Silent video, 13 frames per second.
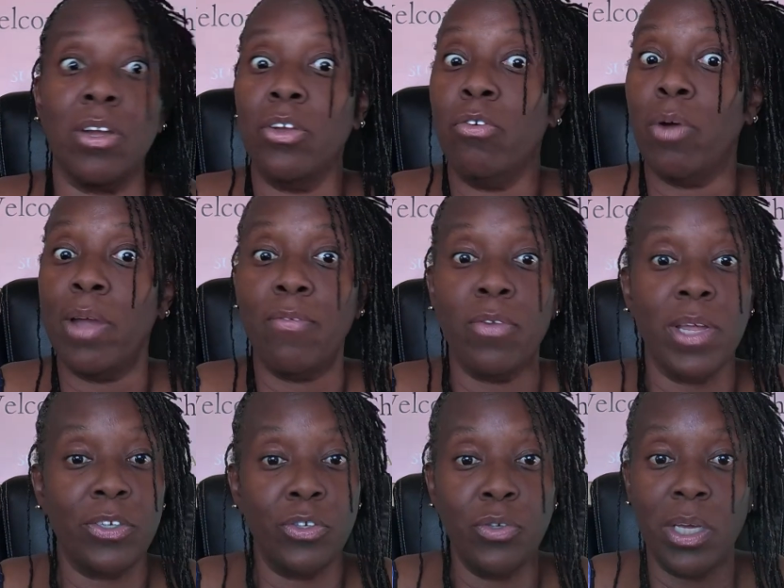Are you grateful
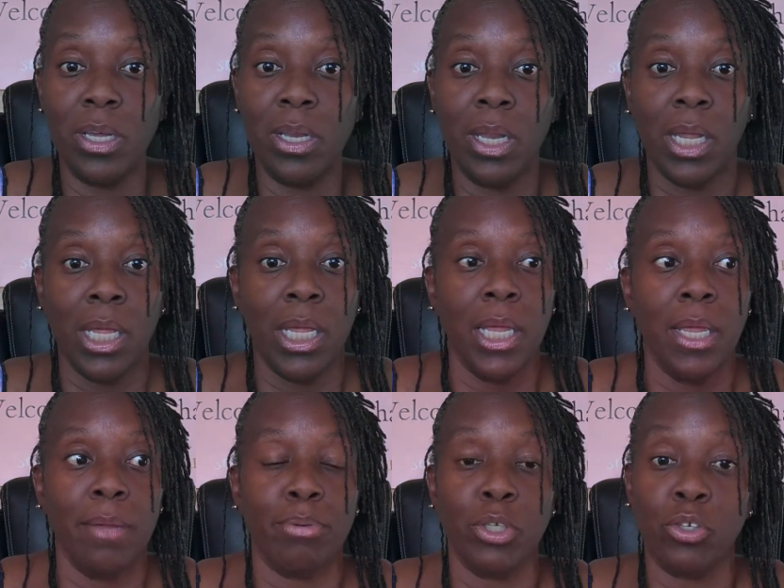that you can
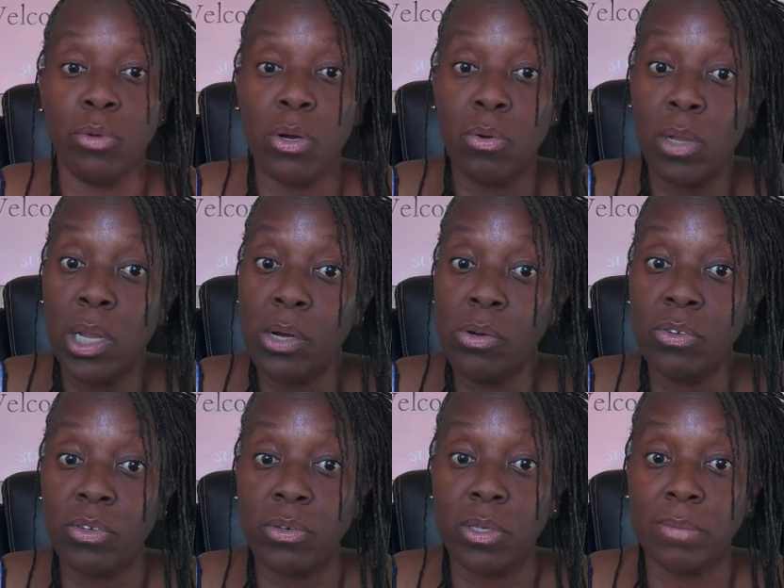put your own
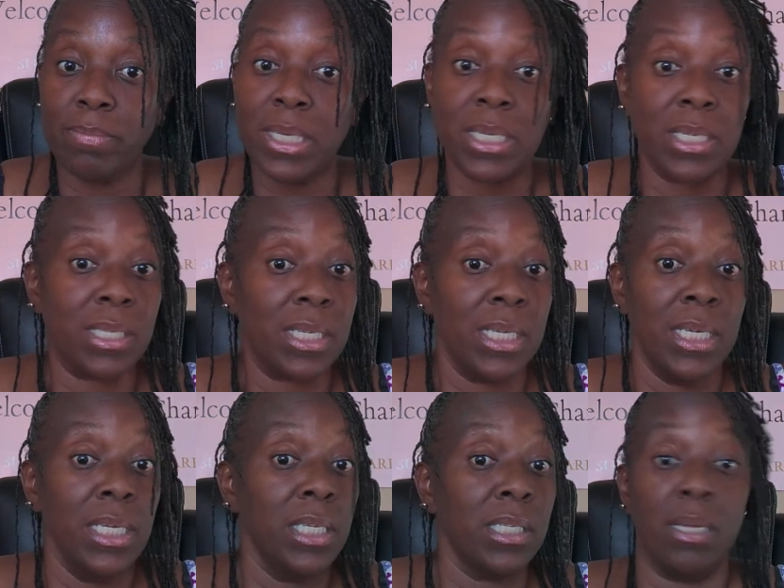clothes on? Because
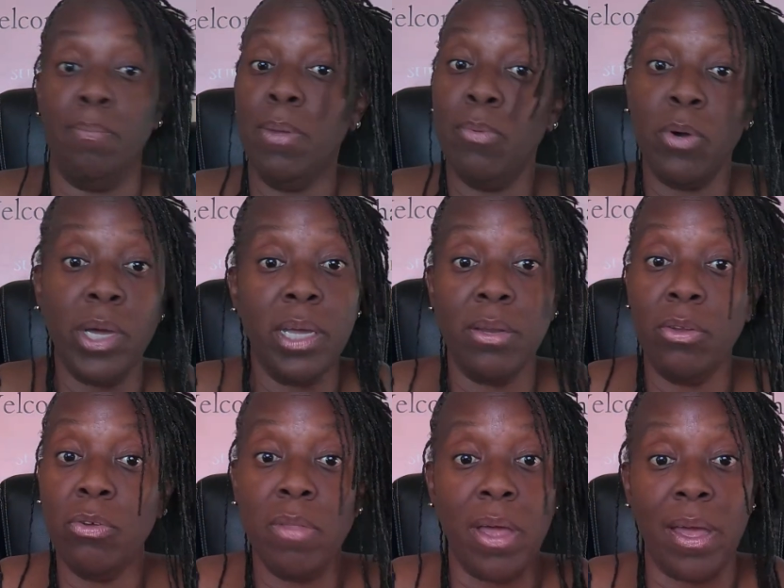some people can't
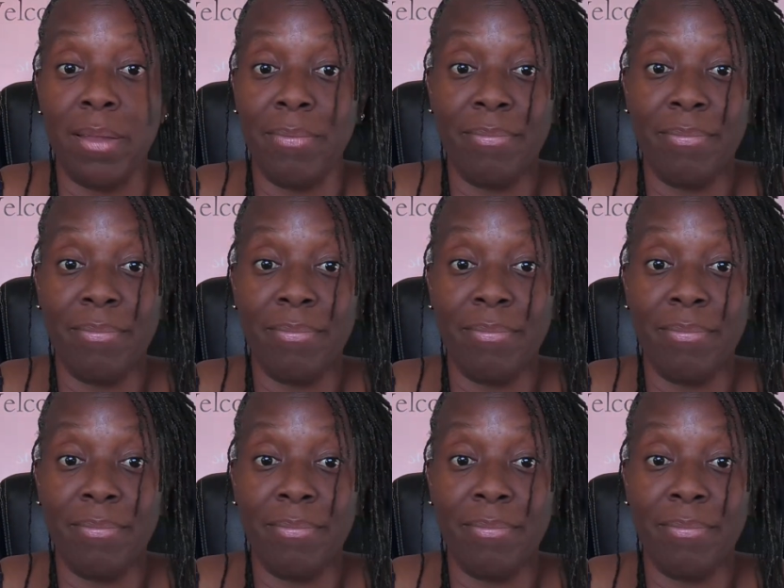do that.